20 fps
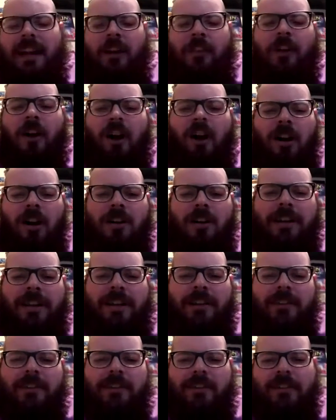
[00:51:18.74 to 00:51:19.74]
now? The
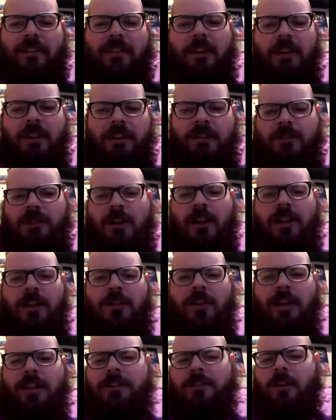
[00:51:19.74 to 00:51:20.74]
Hardys, whose
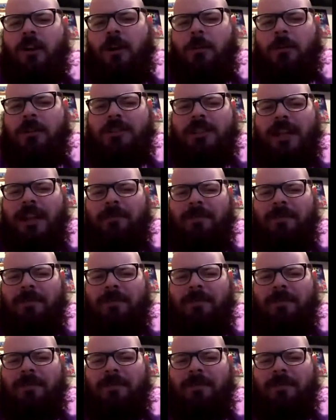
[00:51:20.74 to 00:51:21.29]
contracts are almost up.